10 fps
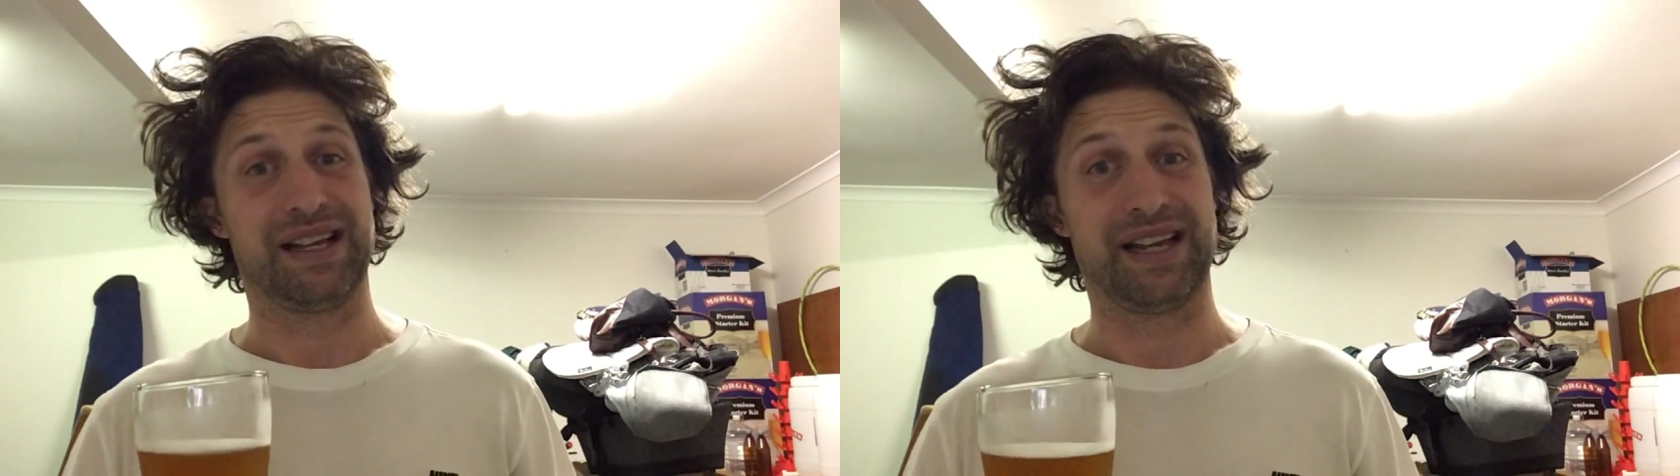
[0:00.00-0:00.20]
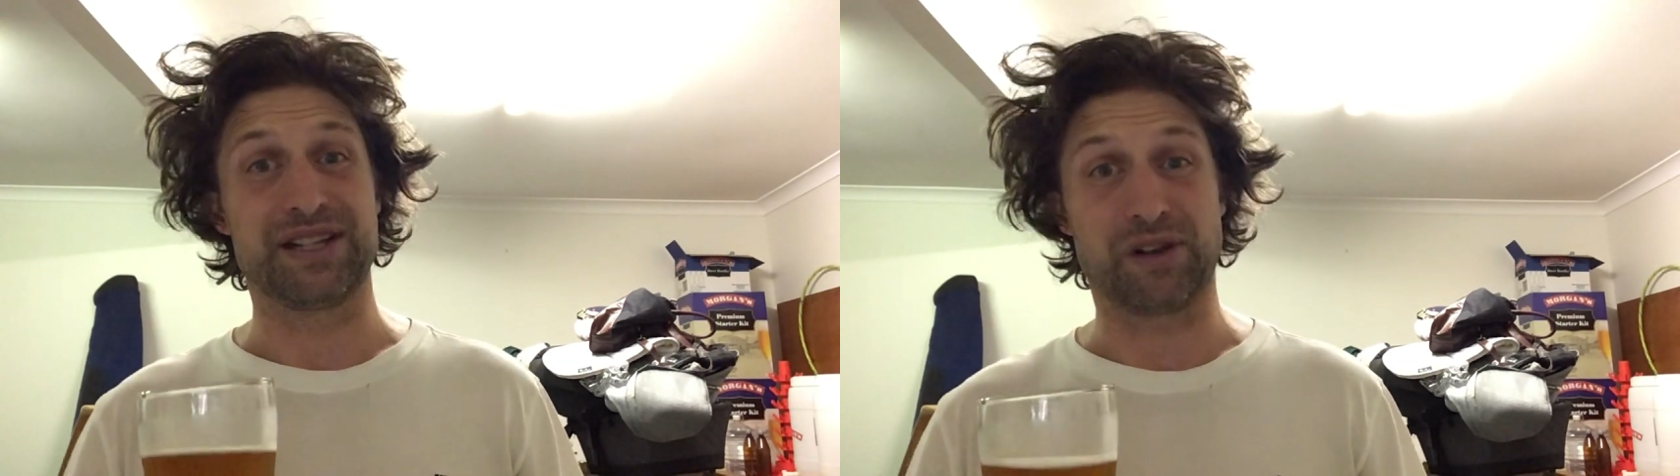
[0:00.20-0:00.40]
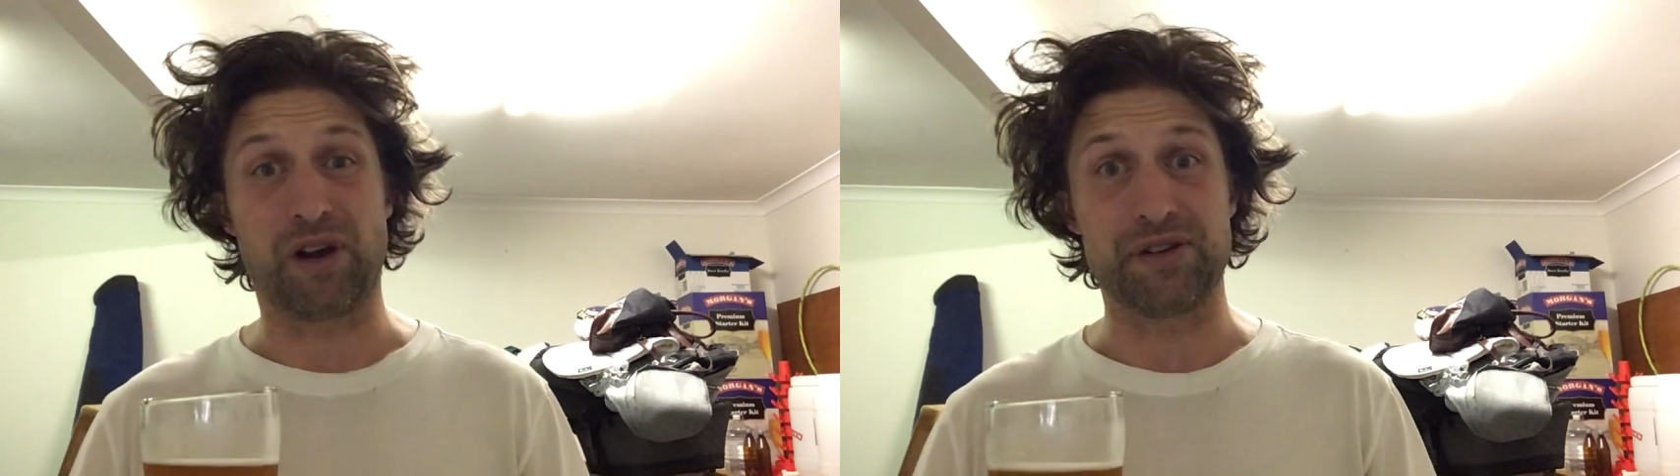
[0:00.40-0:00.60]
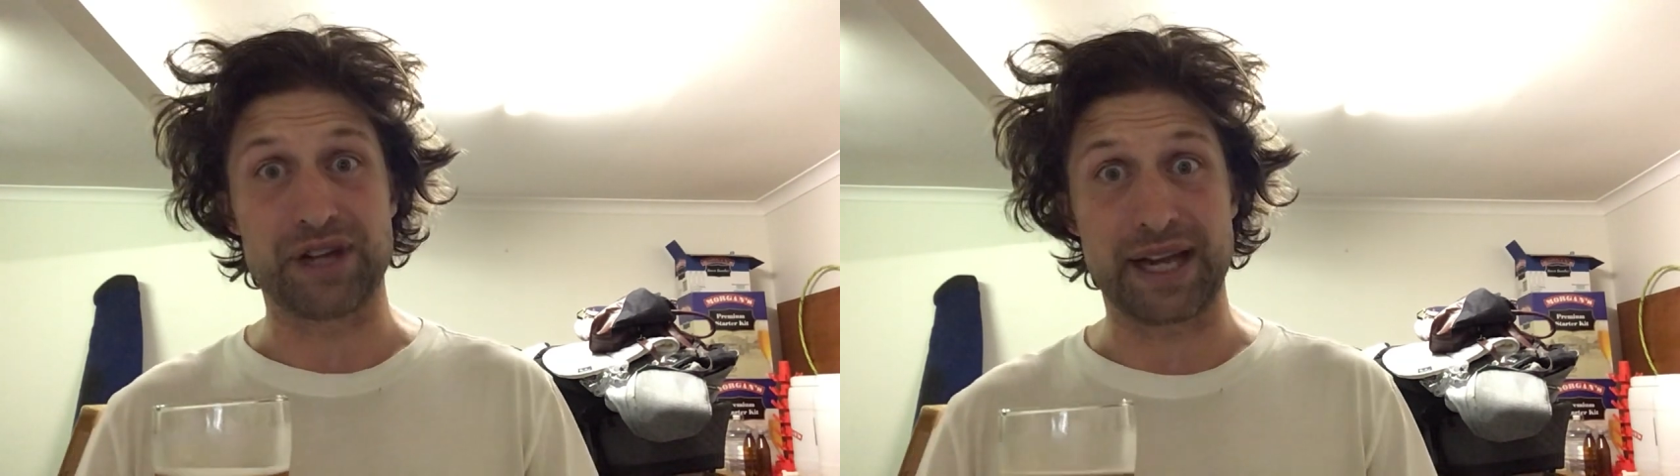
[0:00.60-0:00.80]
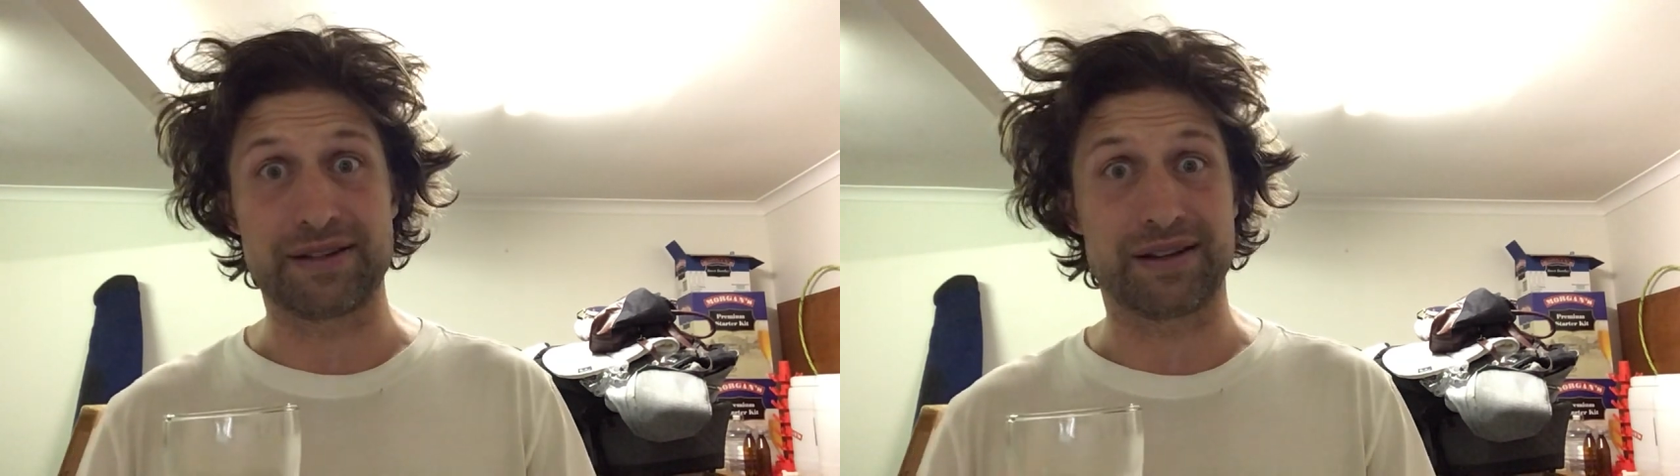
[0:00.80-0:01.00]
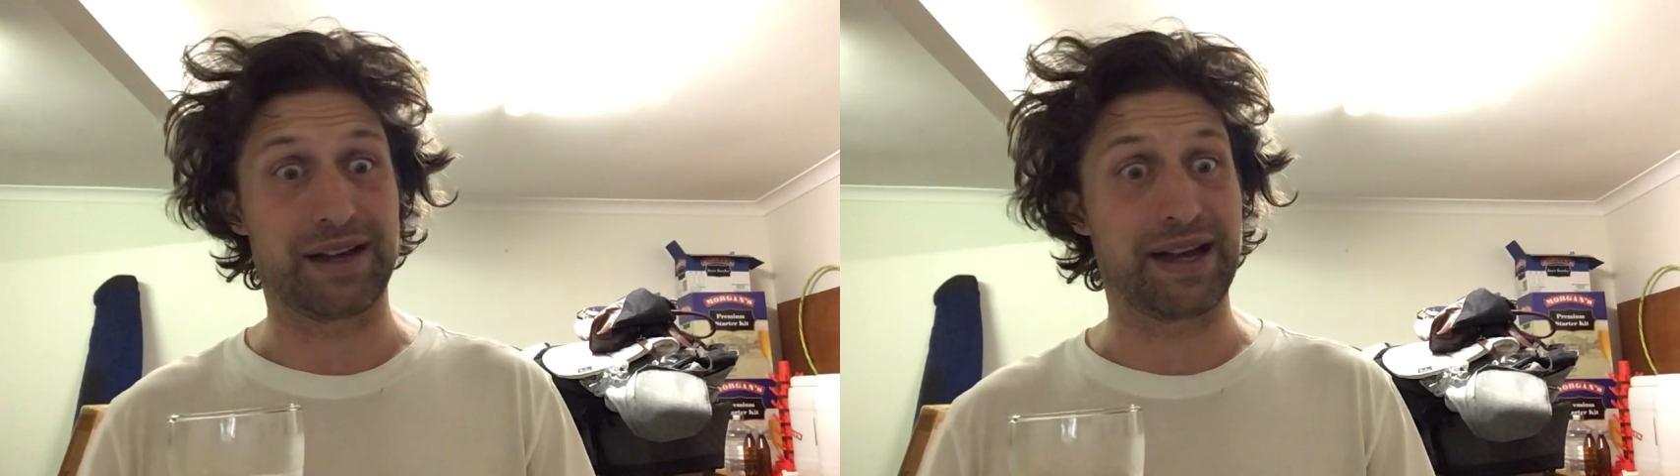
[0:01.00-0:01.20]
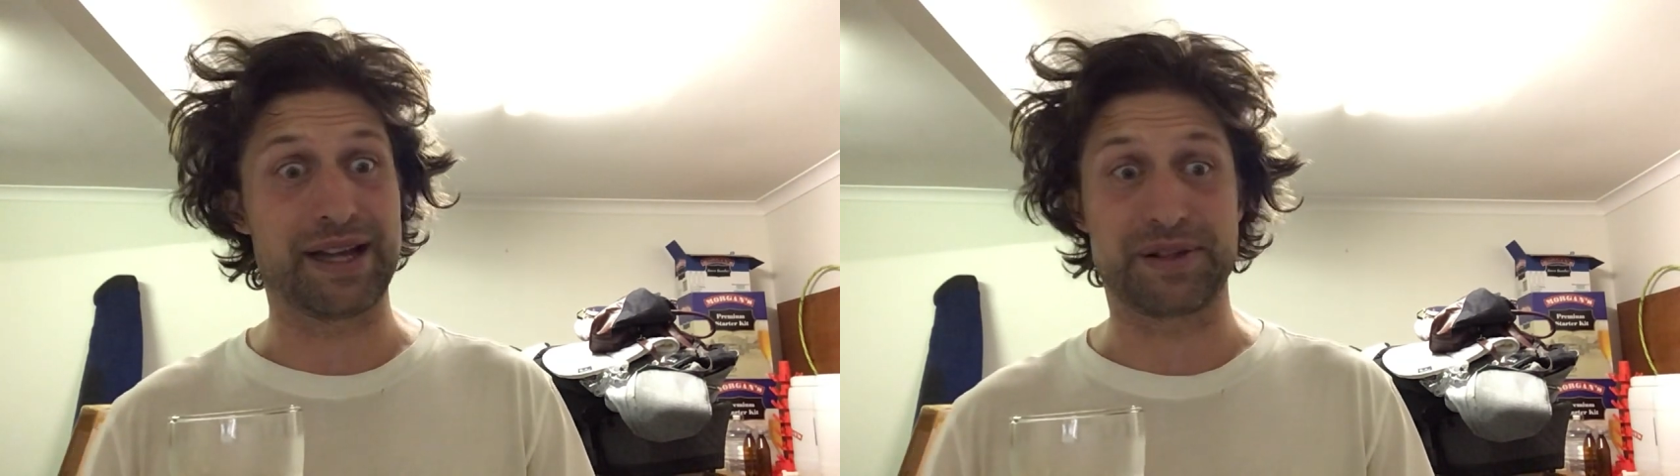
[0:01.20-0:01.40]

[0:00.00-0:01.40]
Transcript: It's a hot day today.